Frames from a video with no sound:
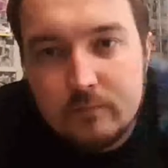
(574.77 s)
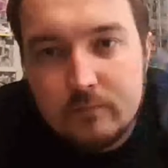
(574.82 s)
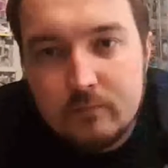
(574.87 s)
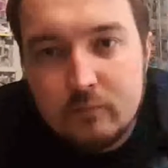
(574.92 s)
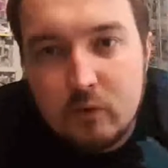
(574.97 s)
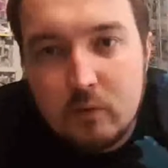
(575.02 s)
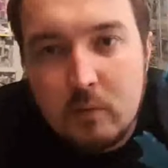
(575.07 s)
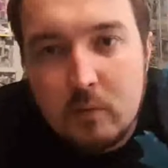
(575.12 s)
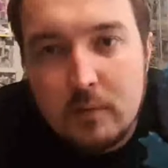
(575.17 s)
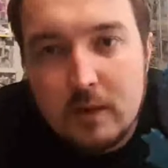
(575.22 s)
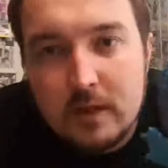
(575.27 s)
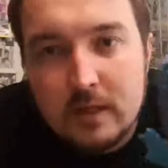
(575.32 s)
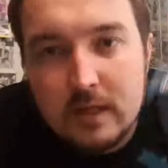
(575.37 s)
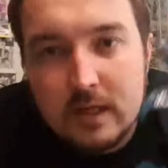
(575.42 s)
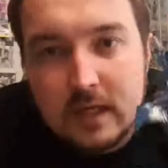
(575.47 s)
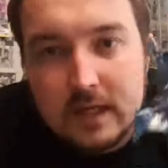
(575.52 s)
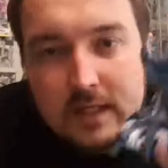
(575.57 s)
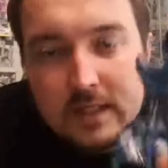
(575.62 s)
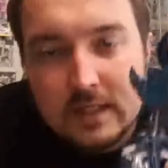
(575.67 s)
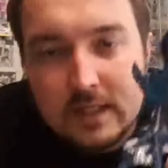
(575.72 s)
Probably the
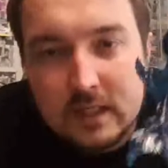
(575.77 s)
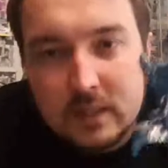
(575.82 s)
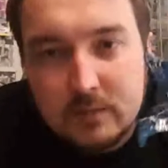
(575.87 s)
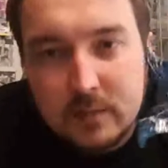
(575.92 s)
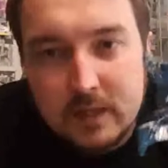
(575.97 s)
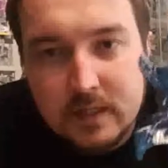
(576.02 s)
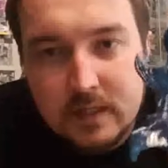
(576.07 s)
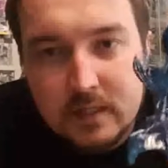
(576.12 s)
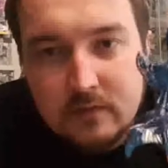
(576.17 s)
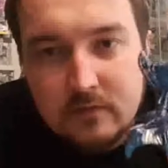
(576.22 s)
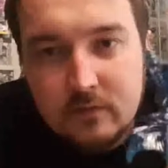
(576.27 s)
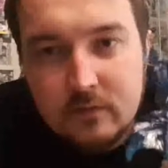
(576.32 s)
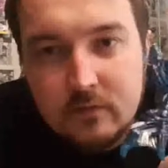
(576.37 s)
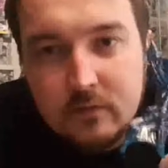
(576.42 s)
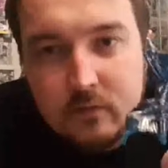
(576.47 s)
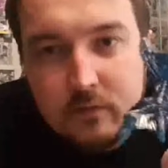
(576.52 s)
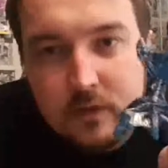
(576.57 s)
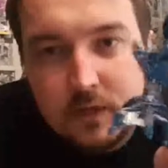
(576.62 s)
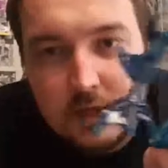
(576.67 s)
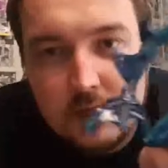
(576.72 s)
least expensive of
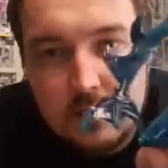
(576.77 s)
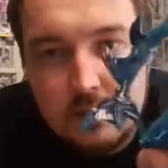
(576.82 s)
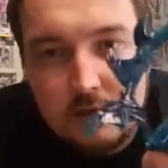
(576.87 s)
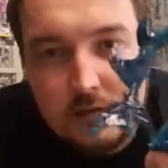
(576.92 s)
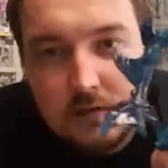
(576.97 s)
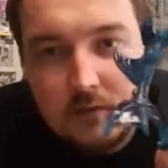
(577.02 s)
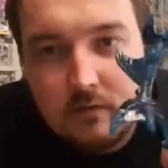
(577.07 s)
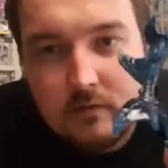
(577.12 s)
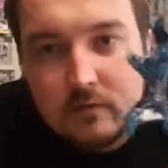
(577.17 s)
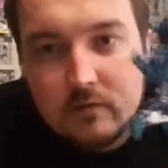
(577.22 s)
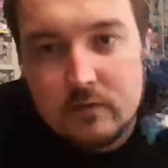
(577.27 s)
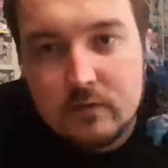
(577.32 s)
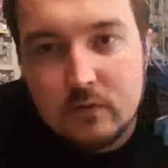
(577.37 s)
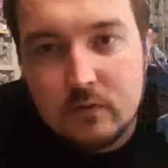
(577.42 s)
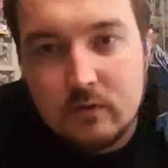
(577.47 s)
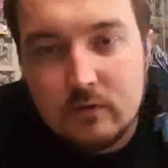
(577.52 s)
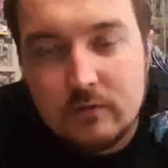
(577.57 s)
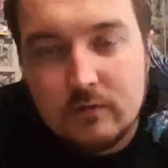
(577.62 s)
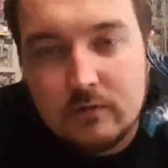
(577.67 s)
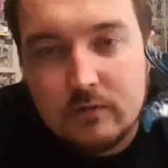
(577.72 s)
all the sort
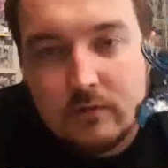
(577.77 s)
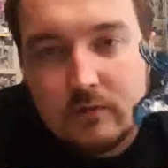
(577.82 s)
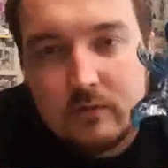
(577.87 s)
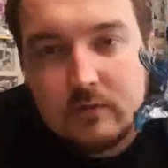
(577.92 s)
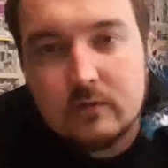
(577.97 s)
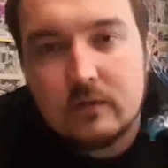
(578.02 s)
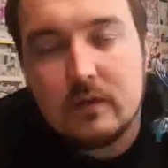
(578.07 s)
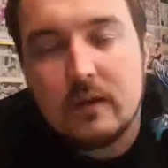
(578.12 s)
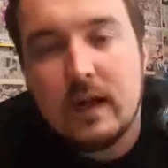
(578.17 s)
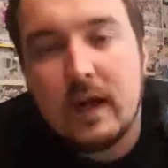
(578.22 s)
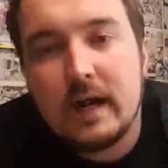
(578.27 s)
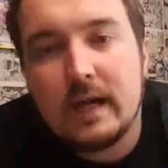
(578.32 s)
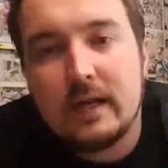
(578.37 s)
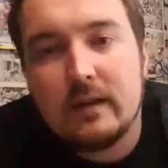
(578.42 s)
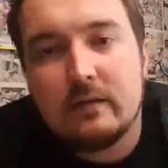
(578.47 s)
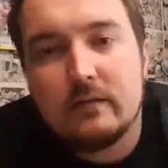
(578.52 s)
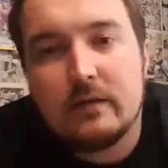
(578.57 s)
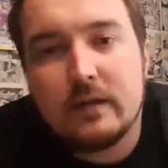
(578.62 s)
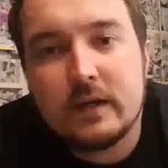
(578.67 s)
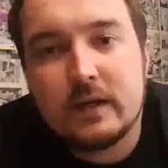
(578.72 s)
of
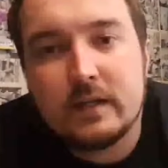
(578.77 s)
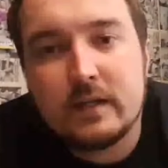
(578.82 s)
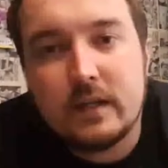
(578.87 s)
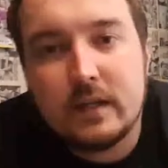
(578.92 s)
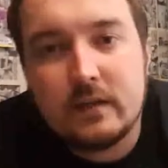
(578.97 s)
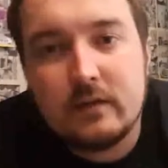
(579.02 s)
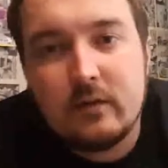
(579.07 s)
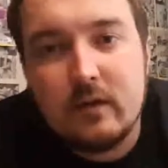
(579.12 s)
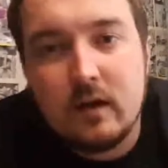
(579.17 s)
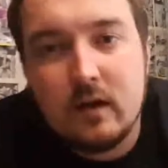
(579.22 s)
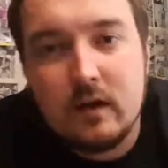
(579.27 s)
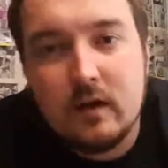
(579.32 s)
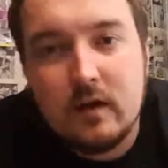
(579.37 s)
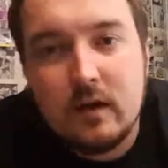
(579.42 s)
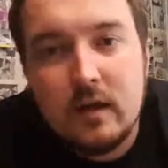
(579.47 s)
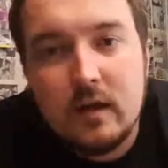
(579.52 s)
alien figures that there are,